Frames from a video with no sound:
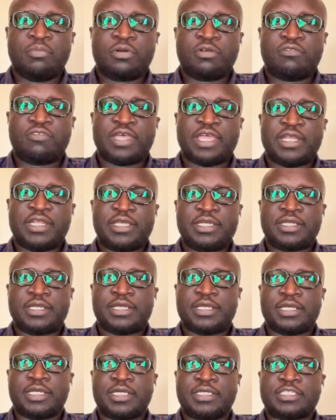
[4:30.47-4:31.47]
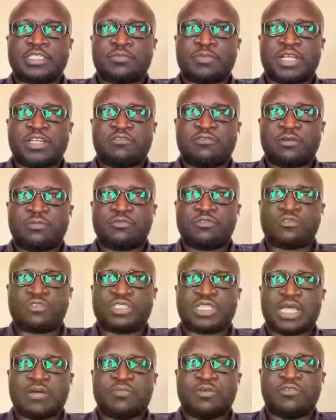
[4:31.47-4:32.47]
providing a smartphone
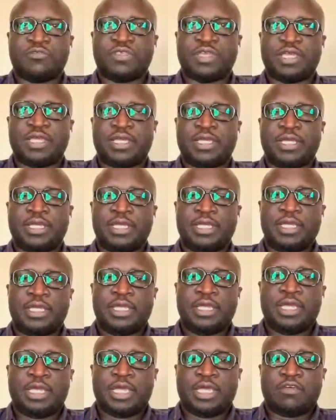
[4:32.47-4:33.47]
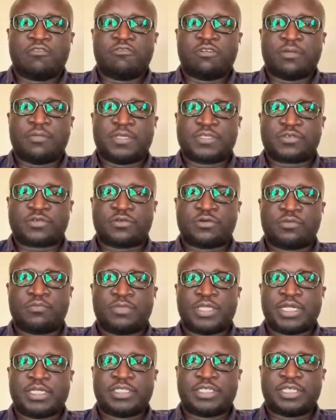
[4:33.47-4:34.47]
to some of the farmers
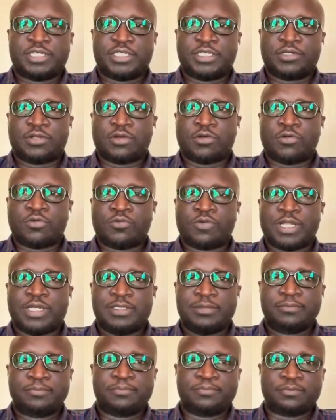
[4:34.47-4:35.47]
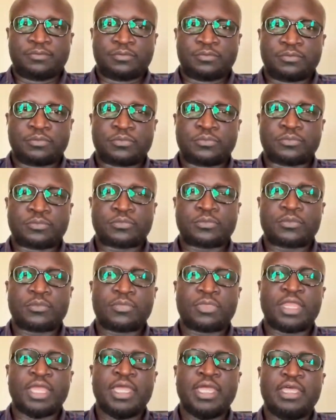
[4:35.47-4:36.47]
group that didn't own one.
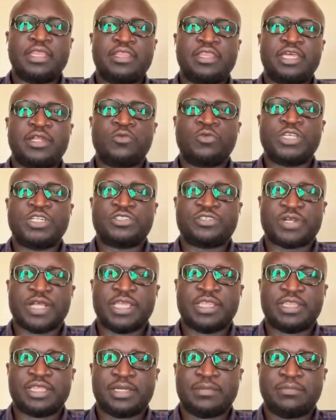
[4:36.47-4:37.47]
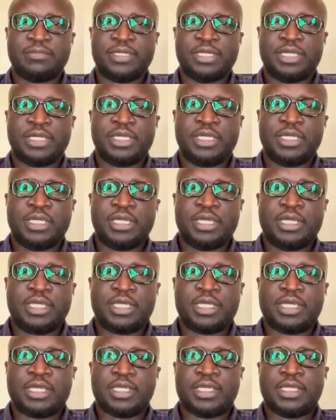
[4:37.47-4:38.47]
And then we trained them
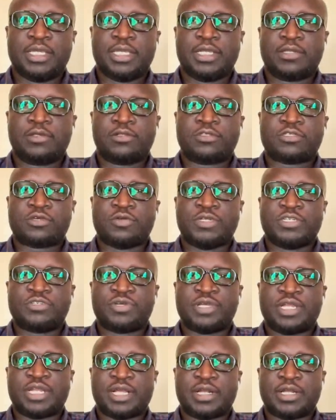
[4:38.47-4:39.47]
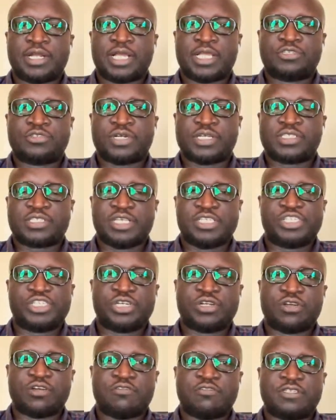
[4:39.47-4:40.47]
and also we train agricultural
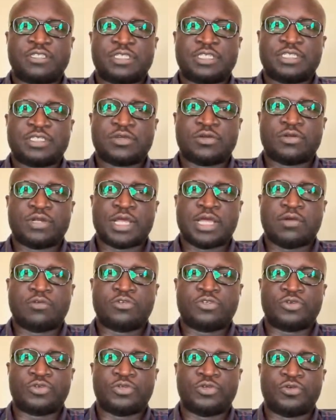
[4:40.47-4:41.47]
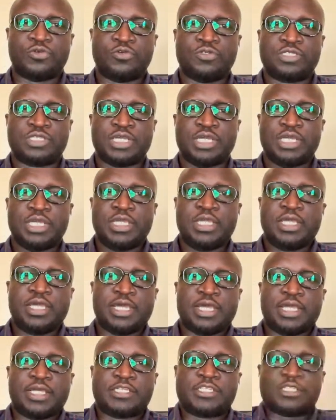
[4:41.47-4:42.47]
extension officers on how to use
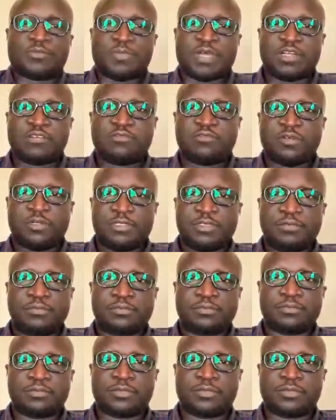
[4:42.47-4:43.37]
a smartphone,